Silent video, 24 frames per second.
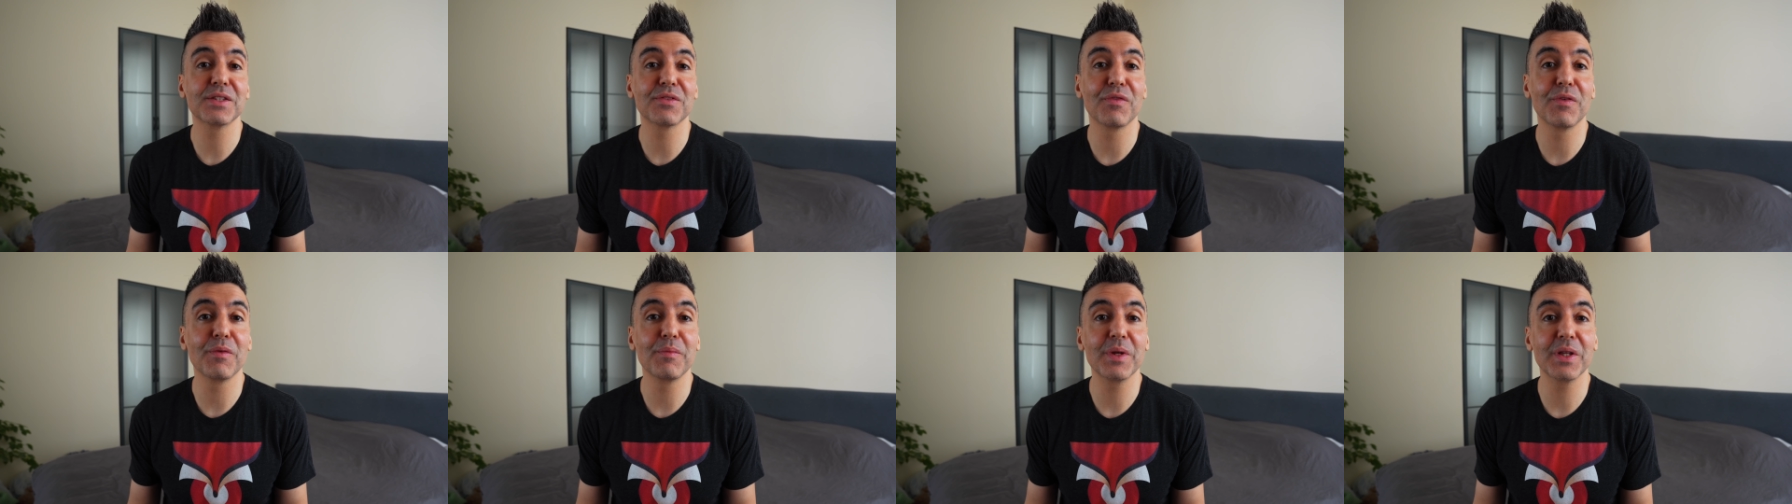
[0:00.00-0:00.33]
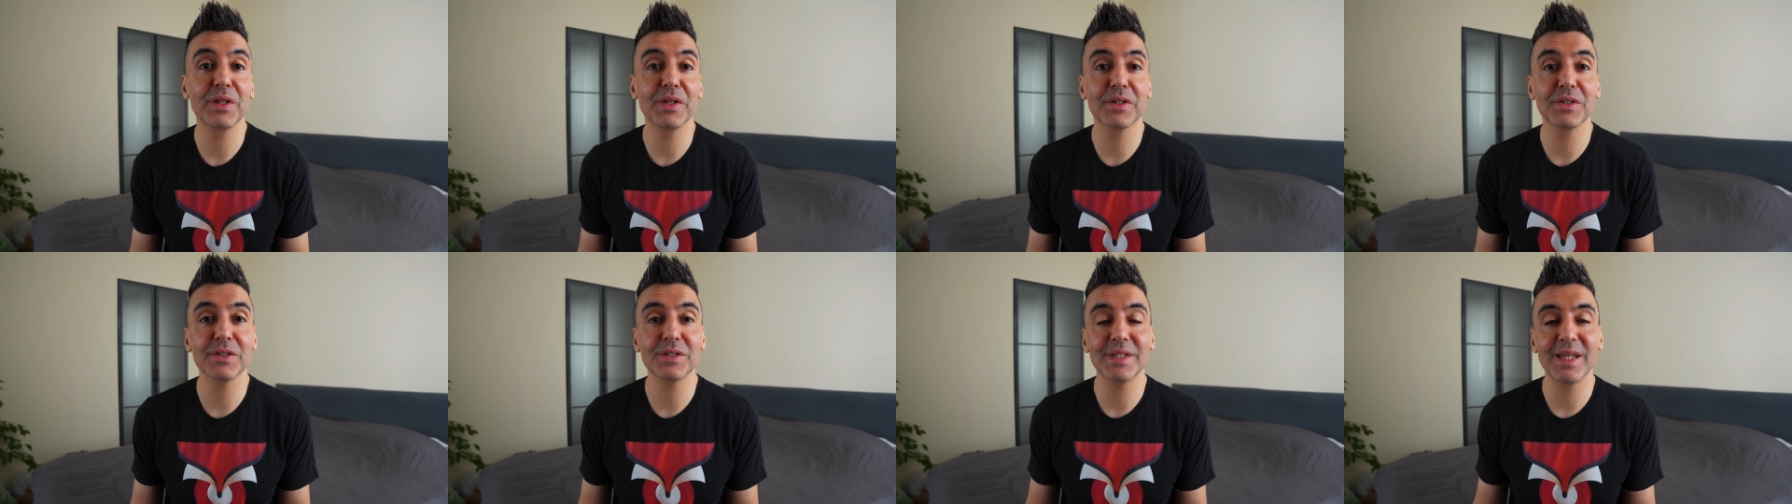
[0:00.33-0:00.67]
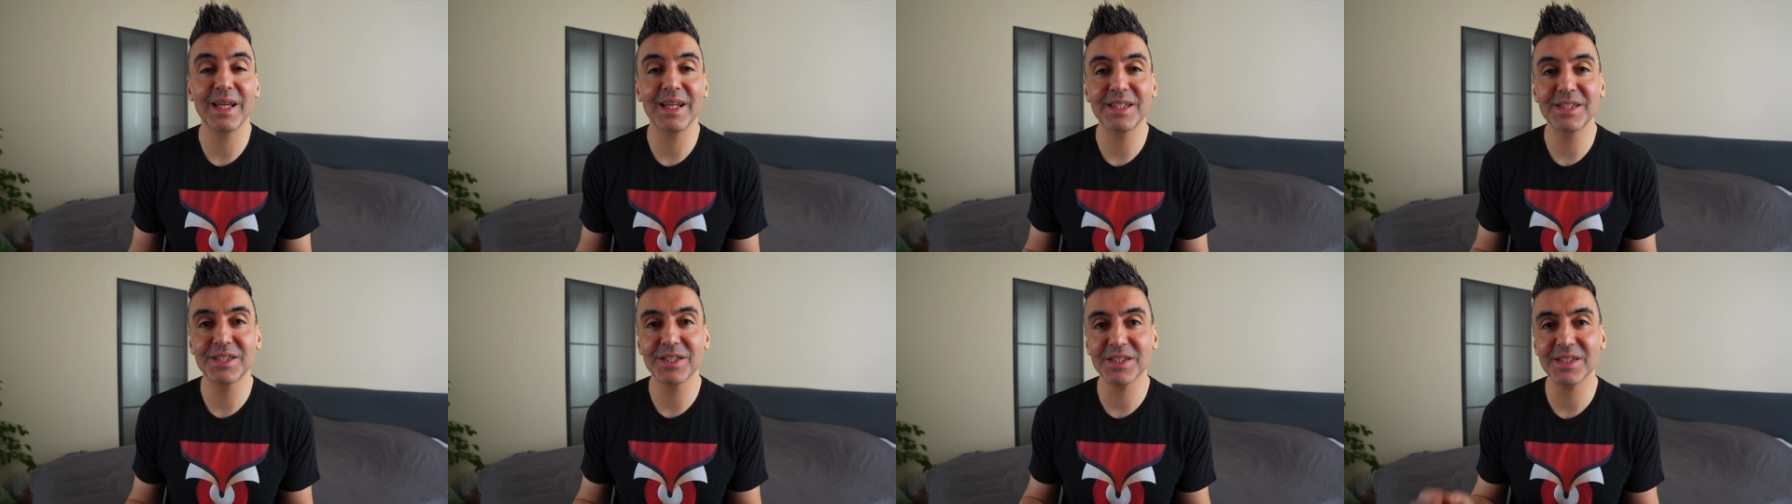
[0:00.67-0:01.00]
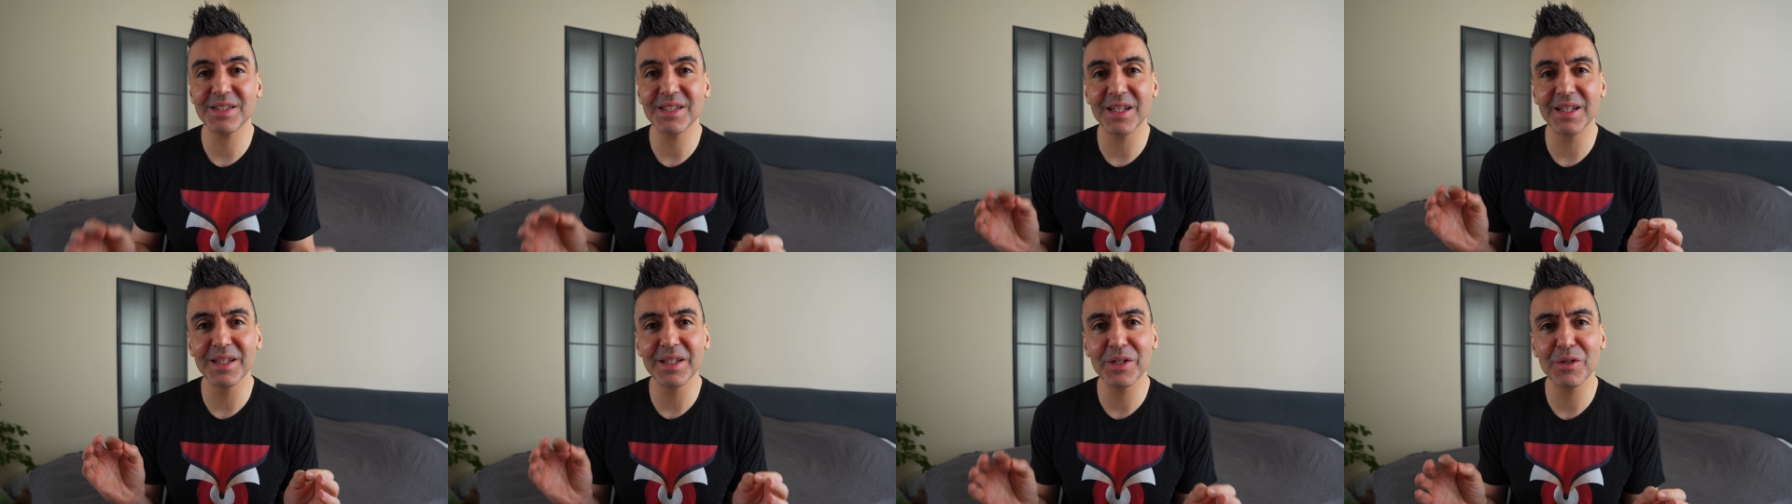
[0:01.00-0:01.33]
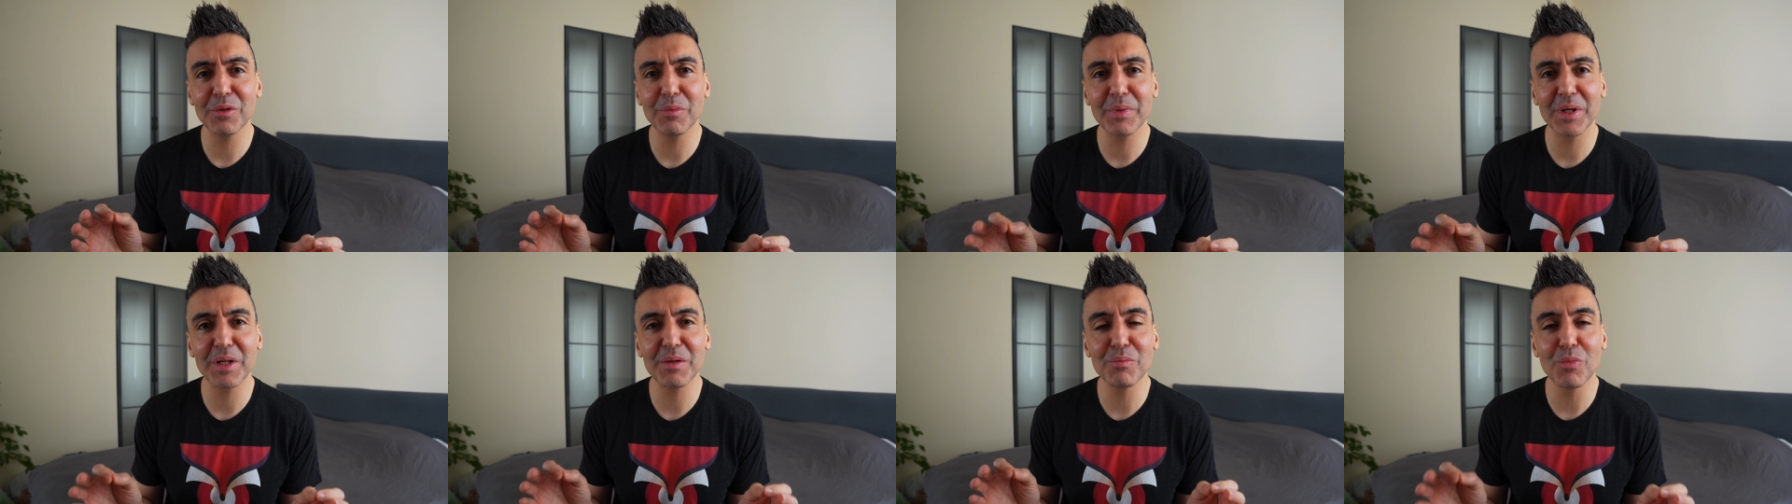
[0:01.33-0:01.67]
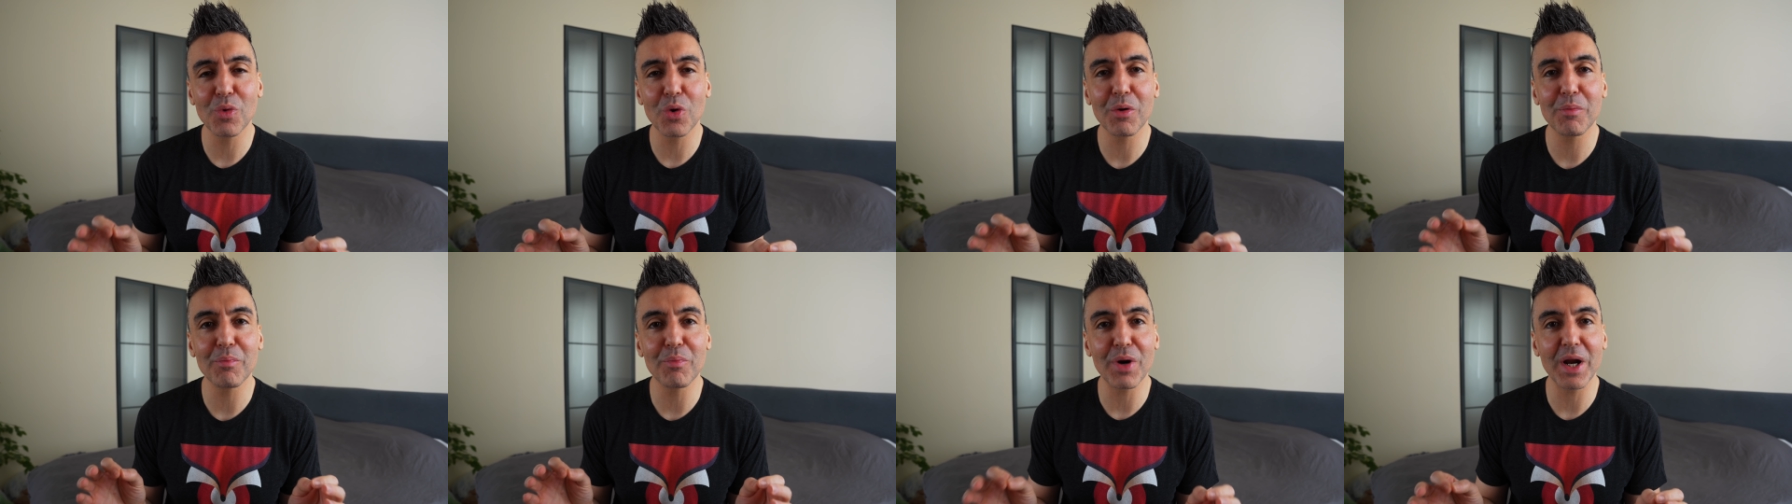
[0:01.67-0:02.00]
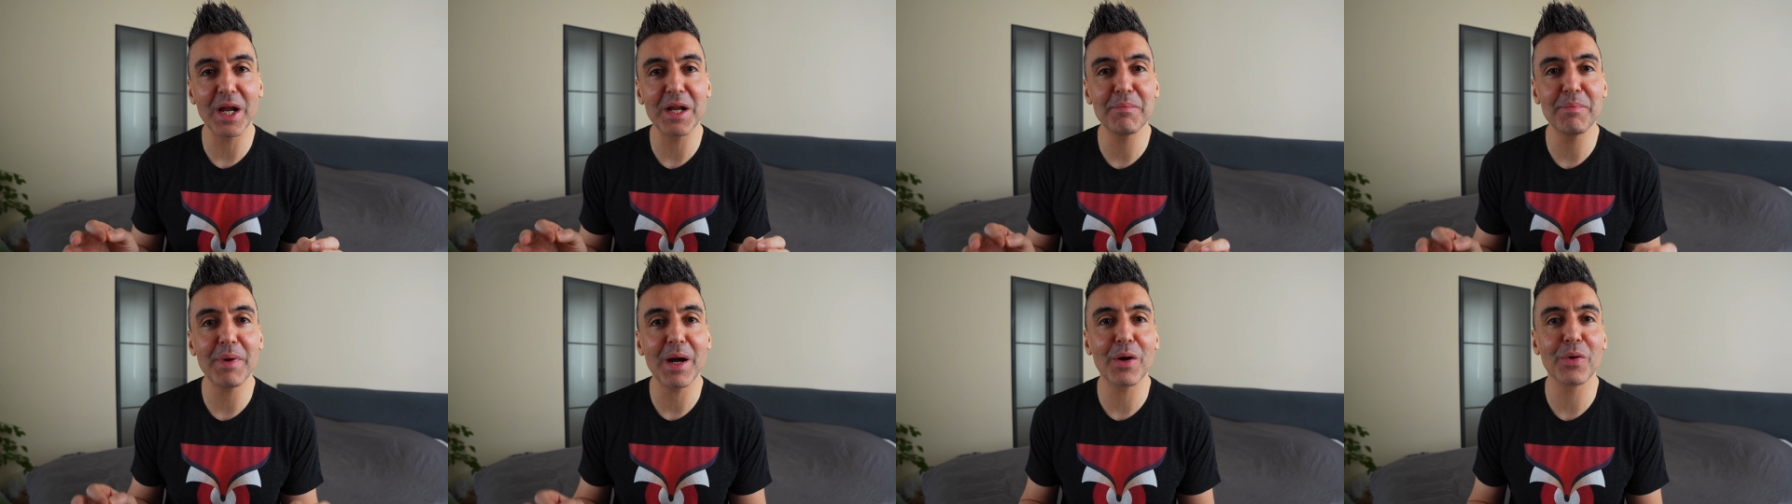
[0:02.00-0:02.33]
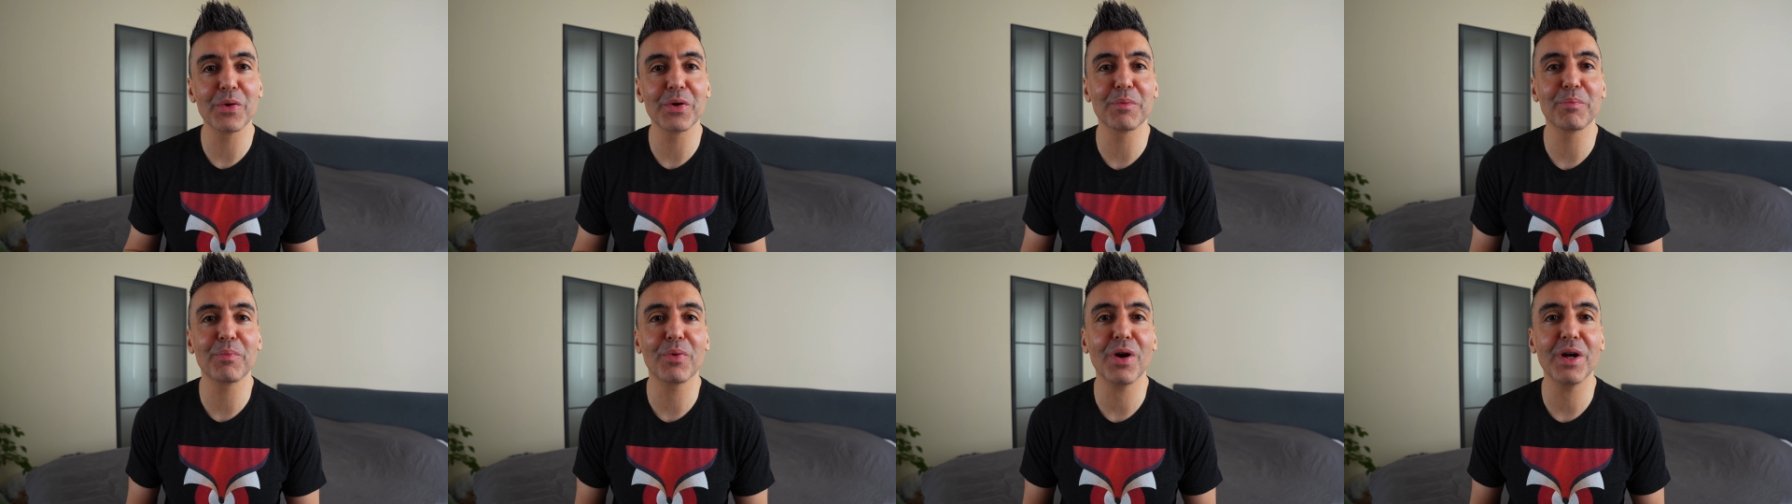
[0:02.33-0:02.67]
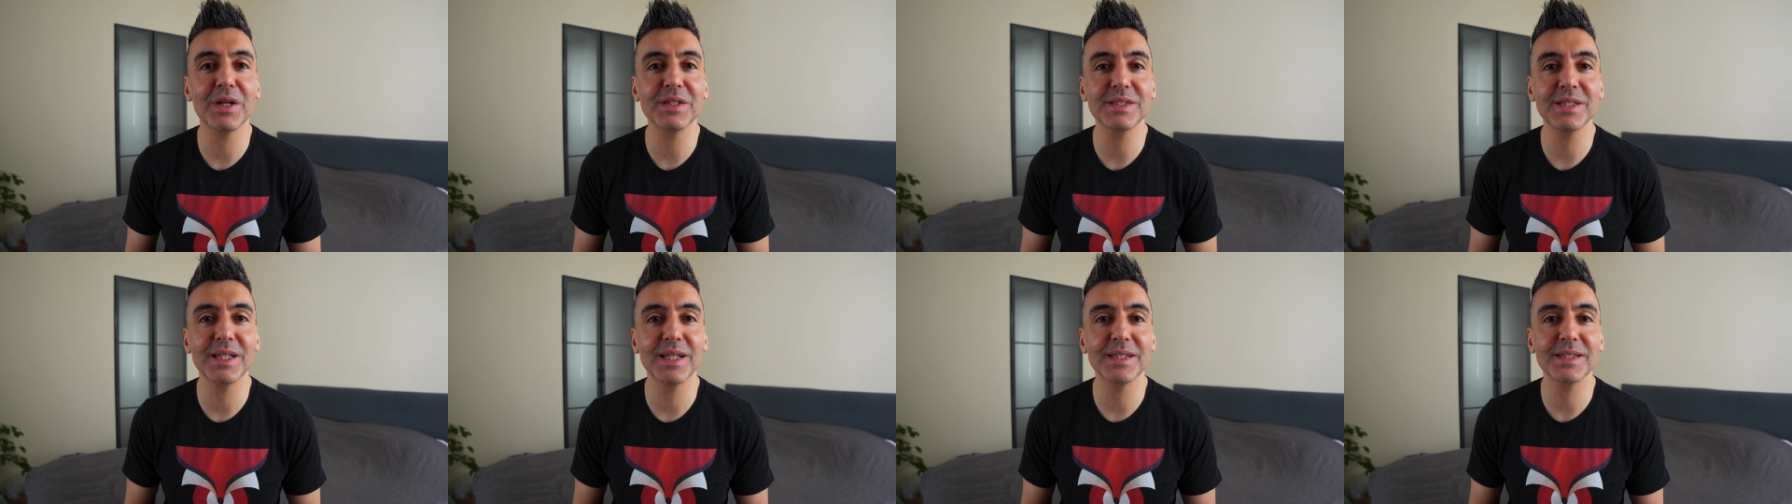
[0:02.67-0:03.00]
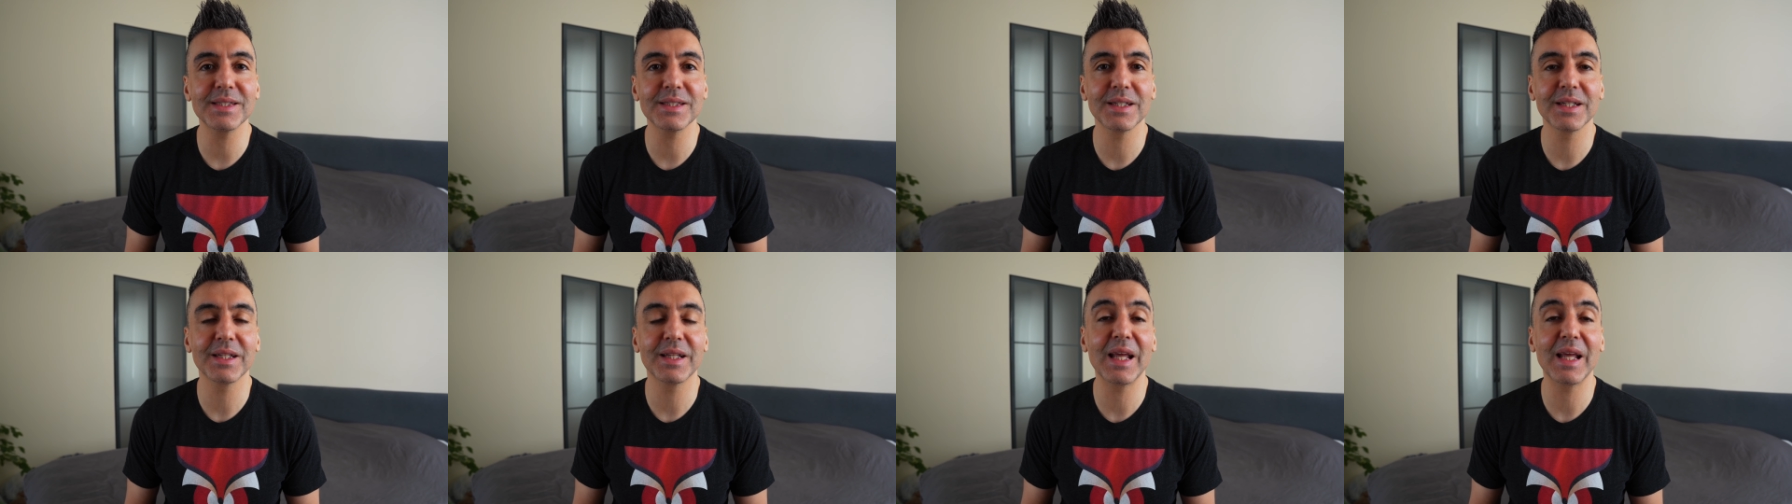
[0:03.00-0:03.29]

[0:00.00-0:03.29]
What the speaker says: familiar take just a little bit more brain power to process,